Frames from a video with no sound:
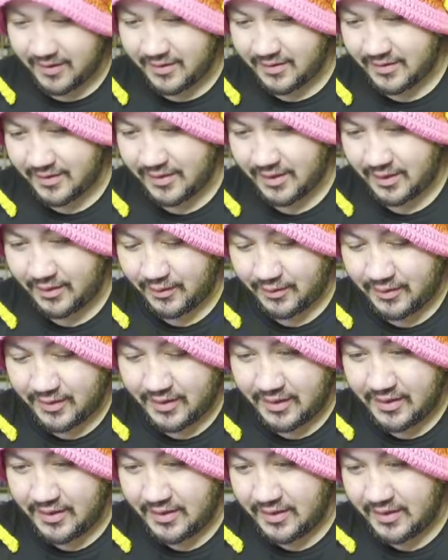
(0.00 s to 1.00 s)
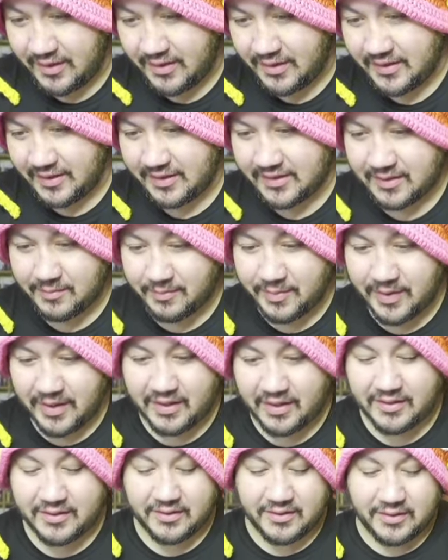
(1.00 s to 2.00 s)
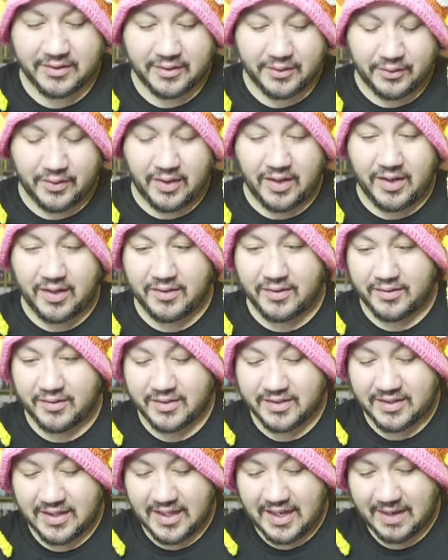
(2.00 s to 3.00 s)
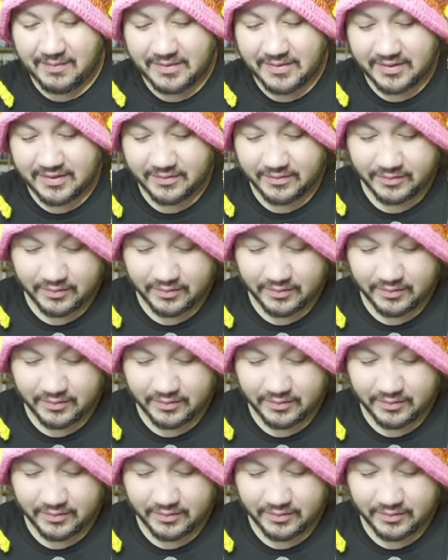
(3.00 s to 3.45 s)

So let's compare it to 2 other slabs.